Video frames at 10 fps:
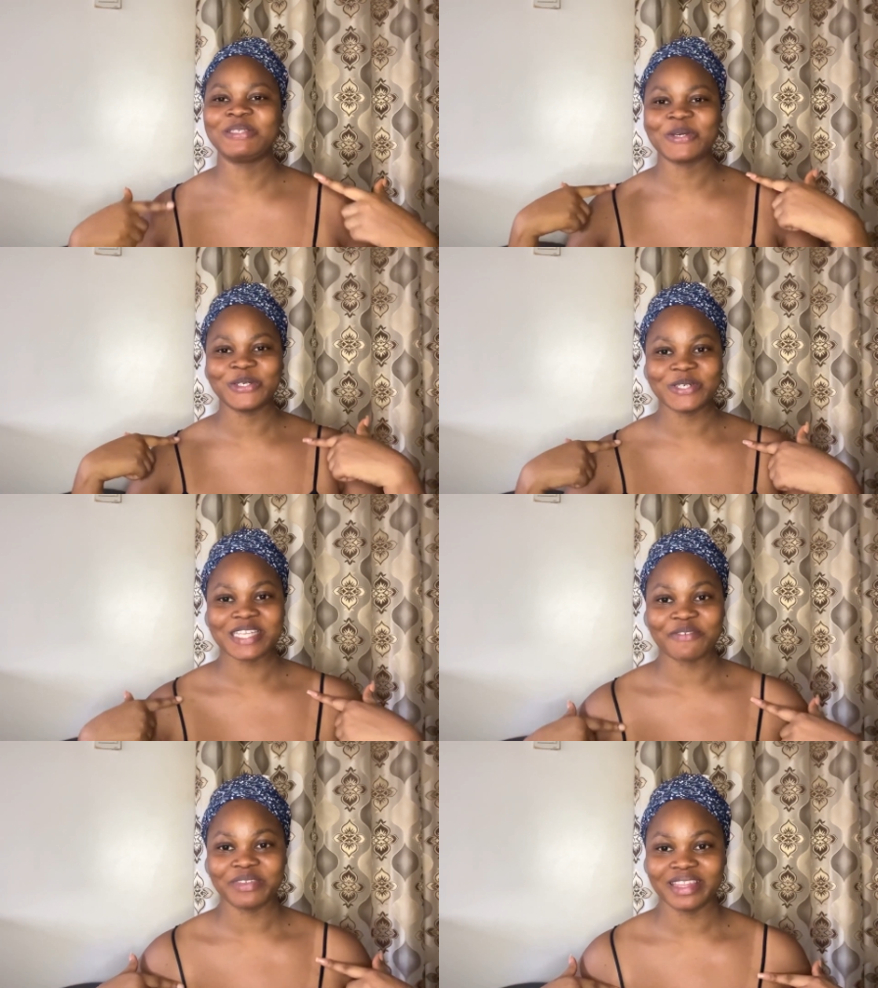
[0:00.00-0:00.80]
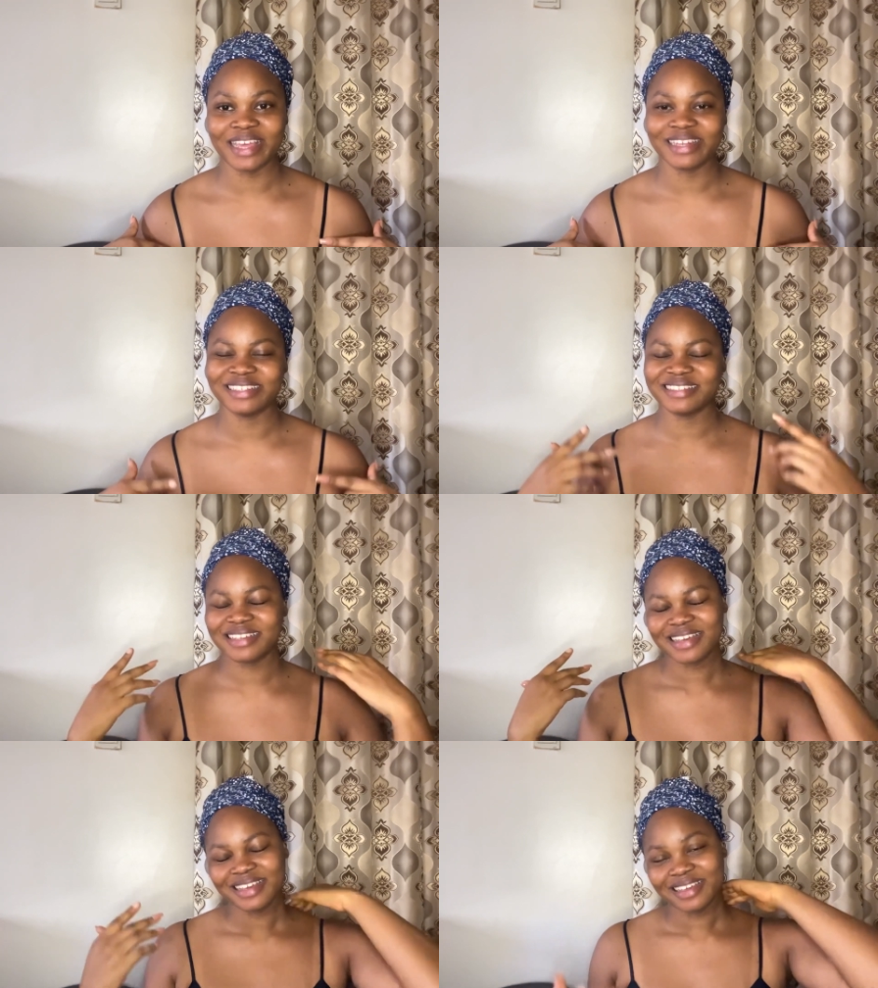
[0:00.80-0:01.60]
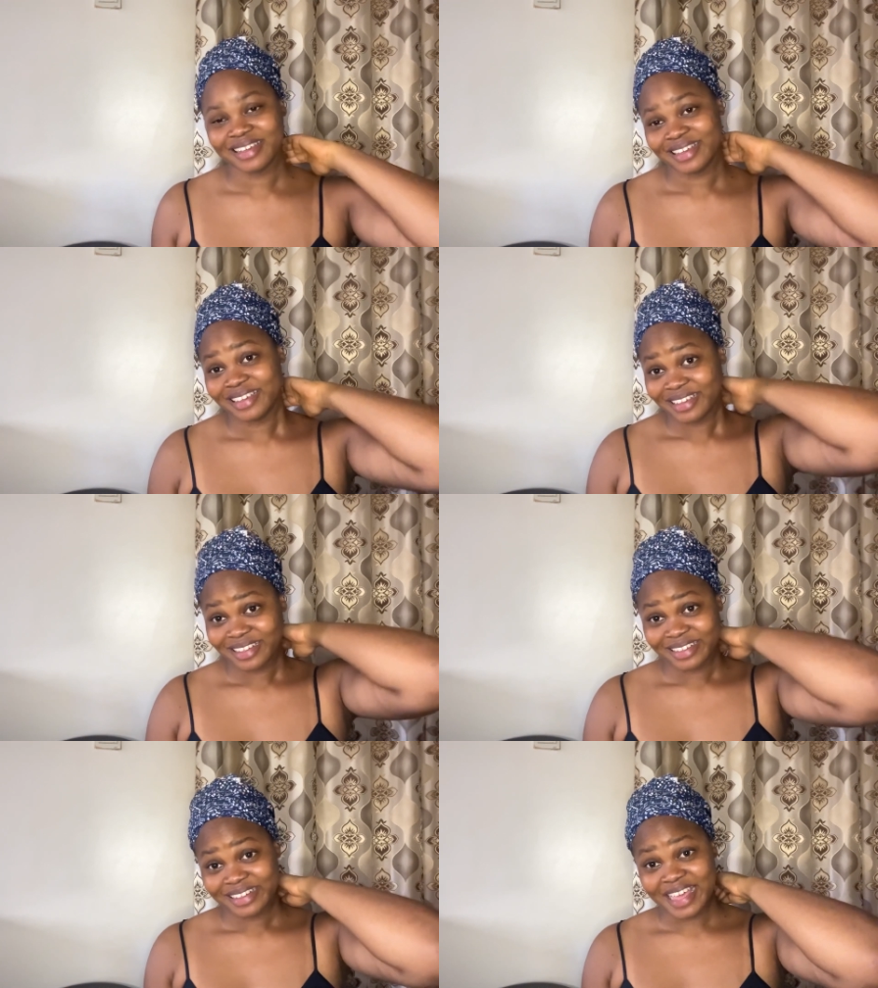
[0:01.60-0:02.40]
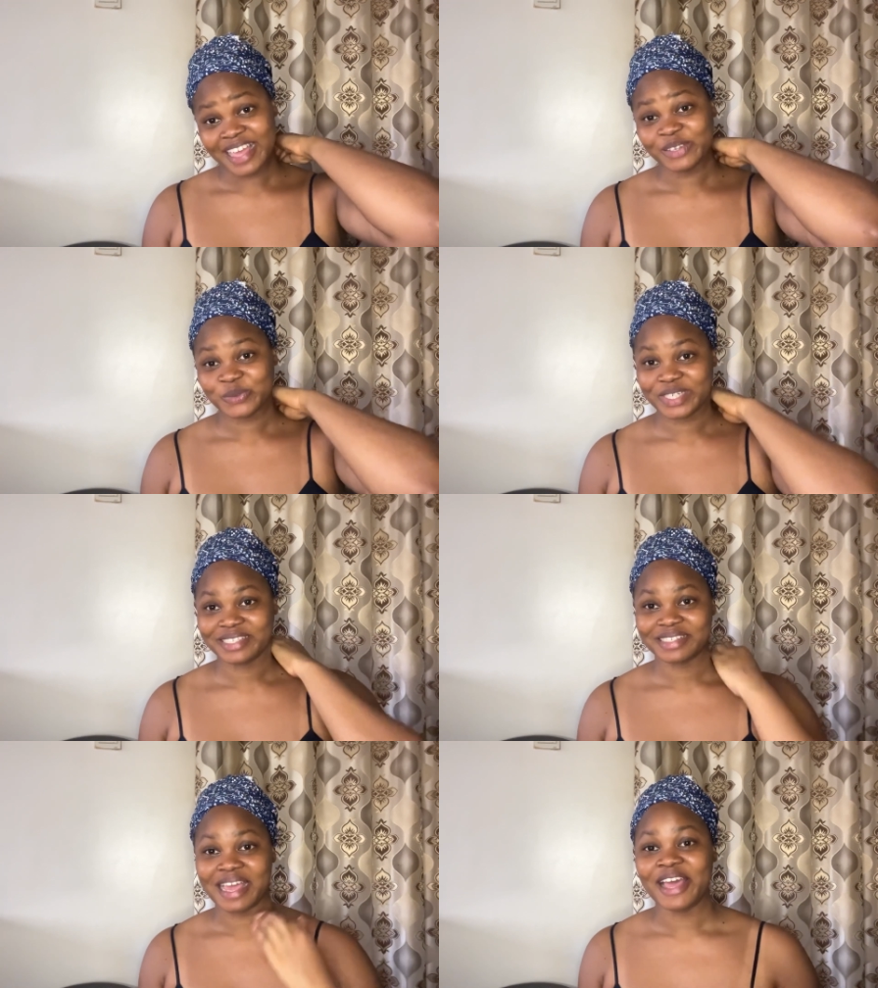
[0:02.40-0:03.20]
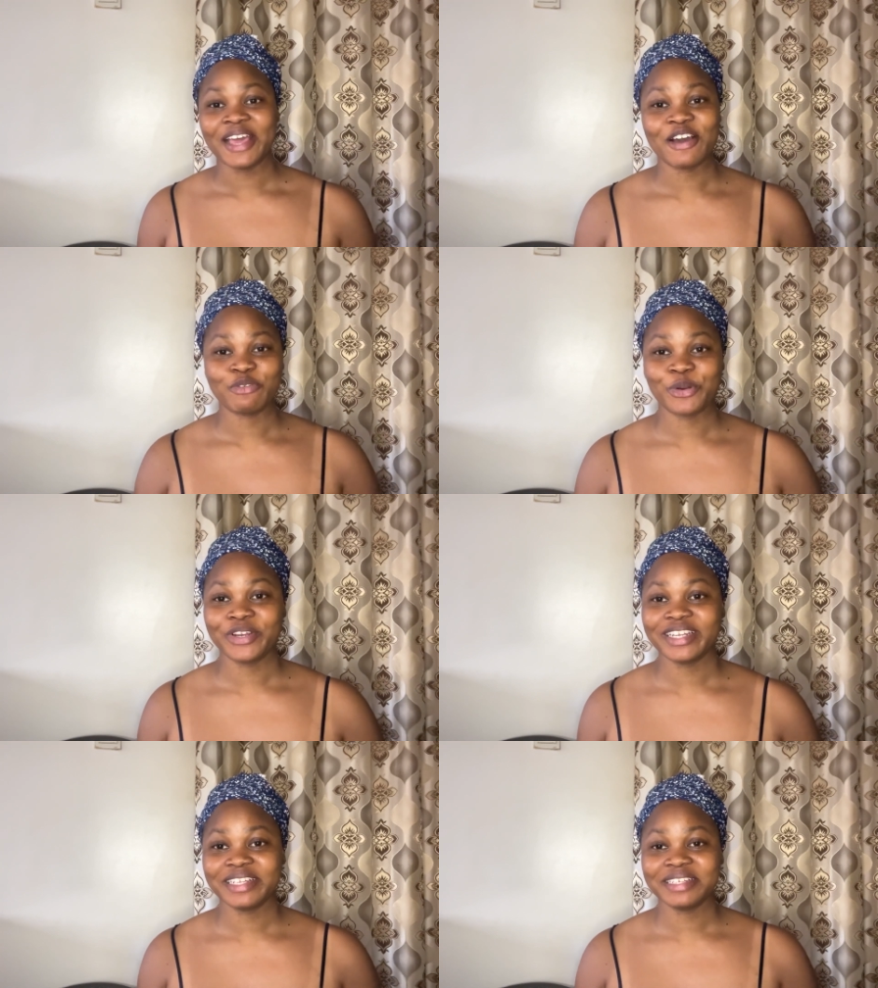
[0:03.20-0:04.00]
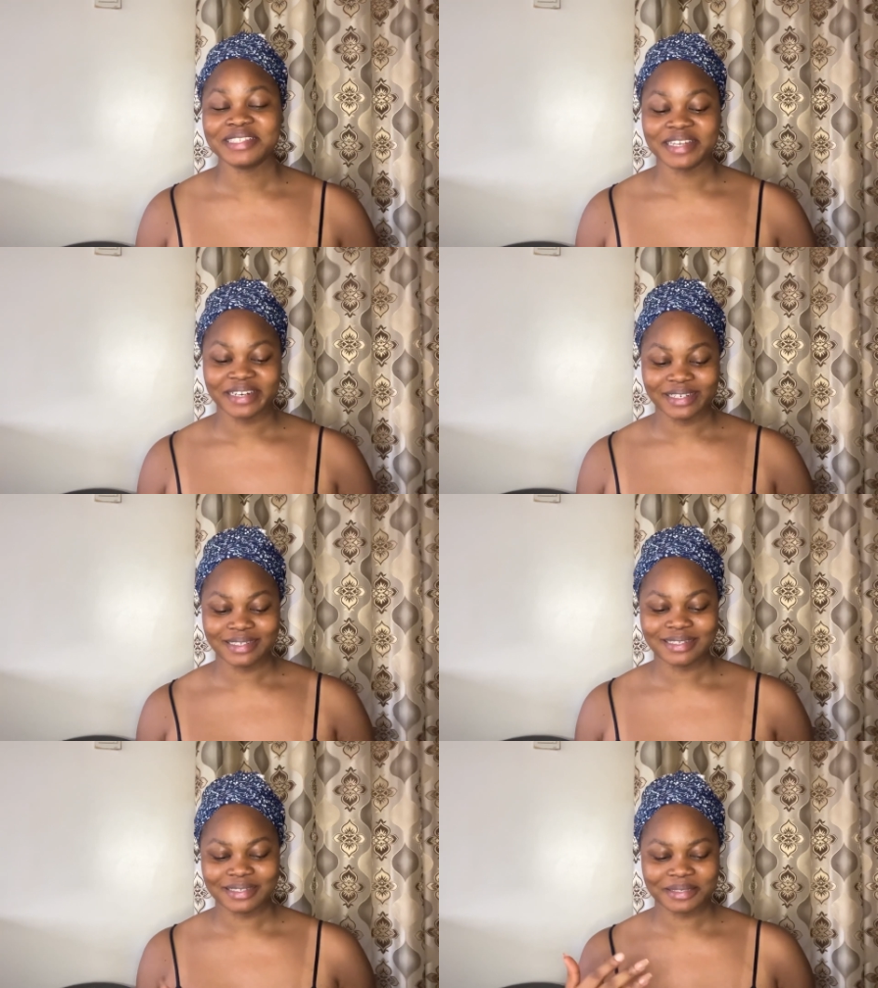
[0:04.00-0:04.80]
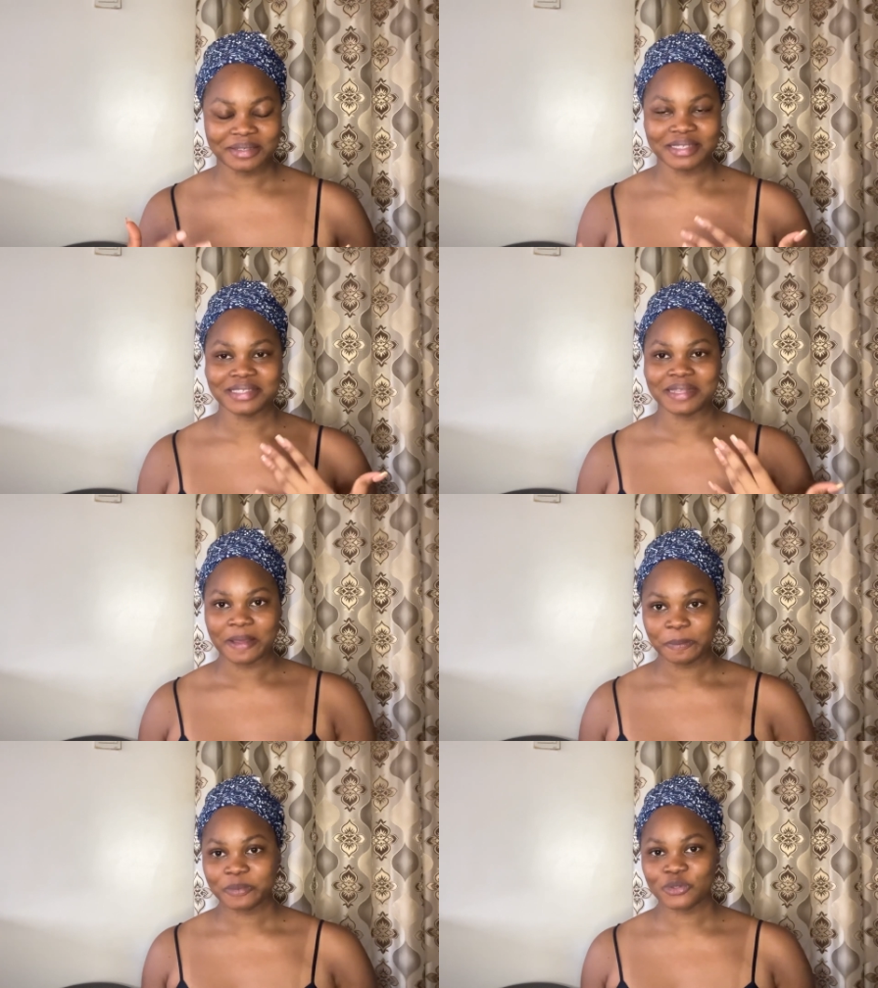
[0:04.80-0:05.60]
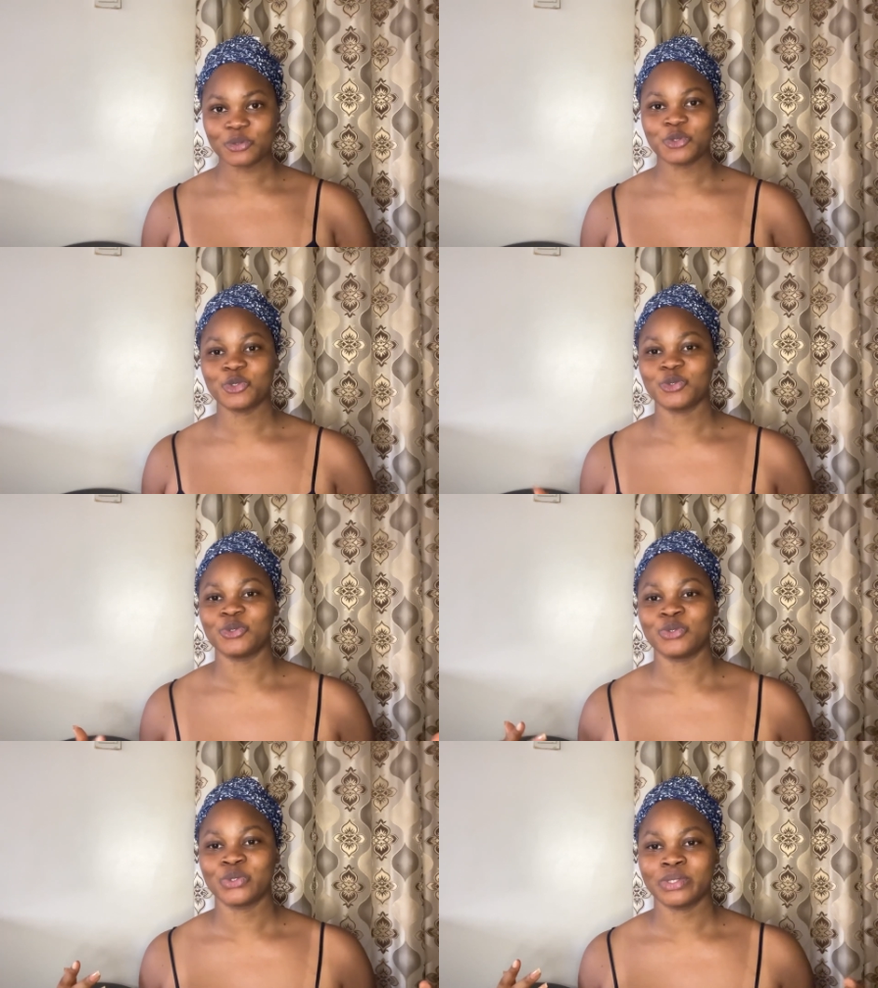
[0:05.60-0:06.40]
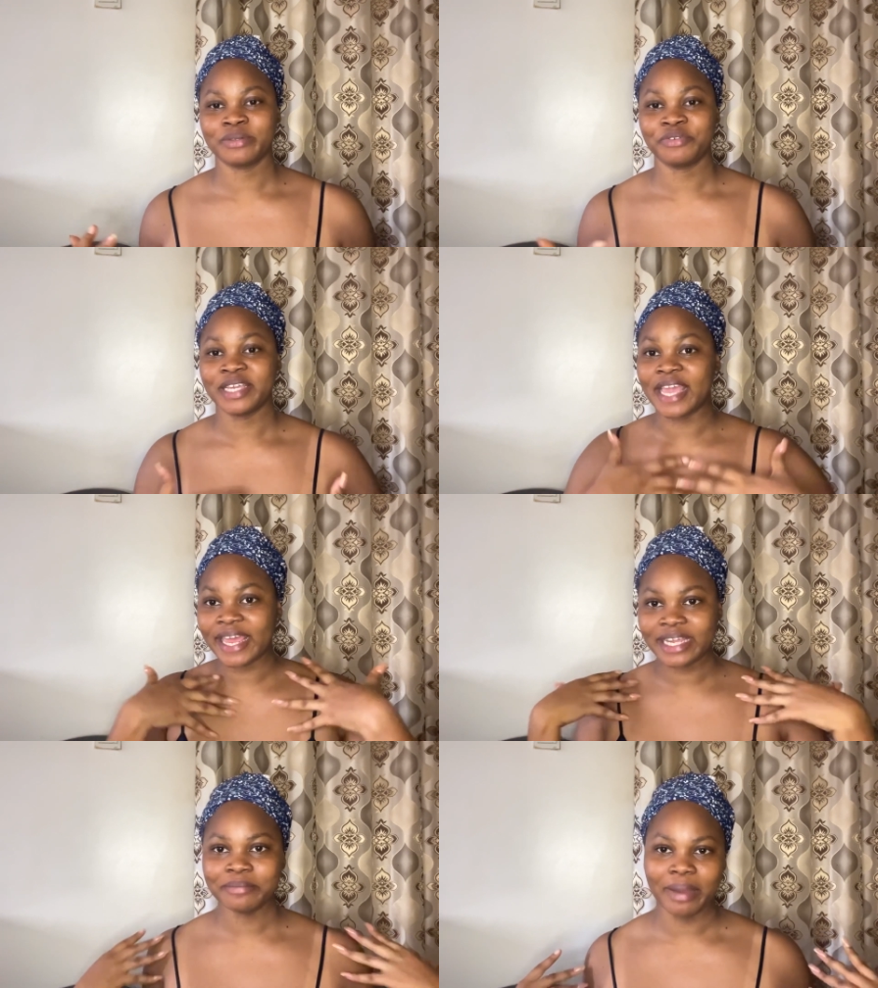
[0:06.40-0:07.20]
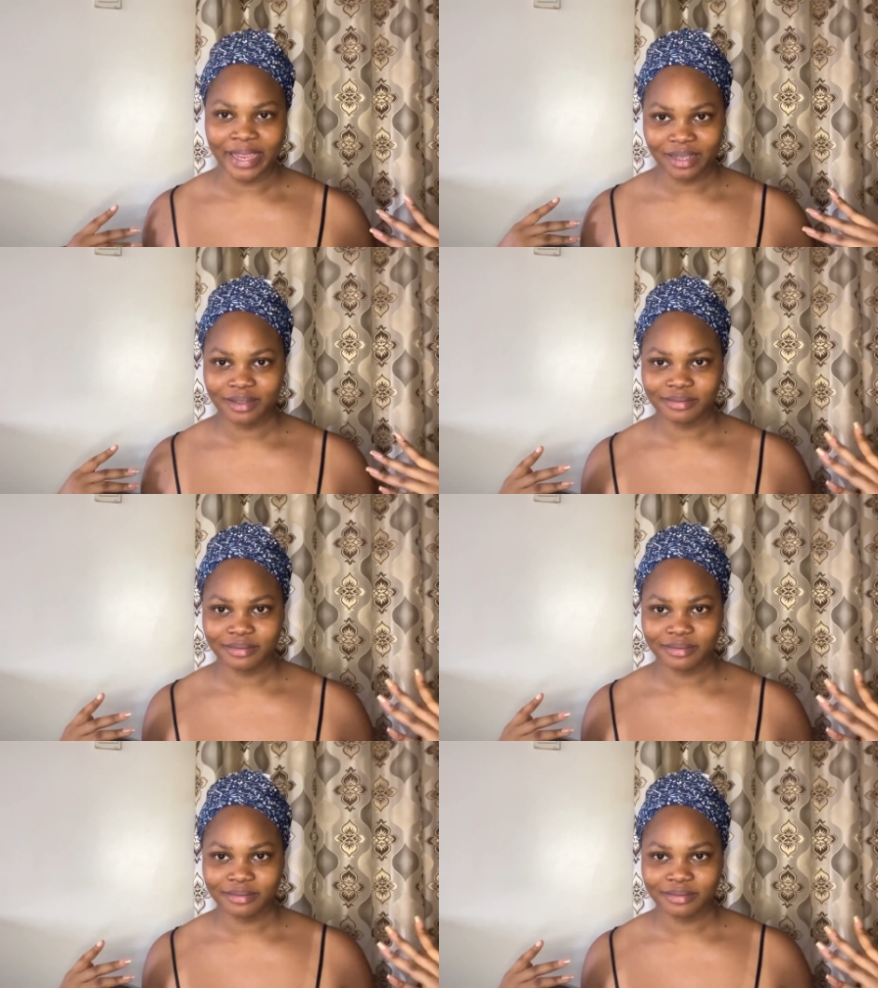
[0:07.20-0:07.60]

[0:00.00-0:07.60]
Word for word: so you just have it there and anyways i have already started the steps to regaining my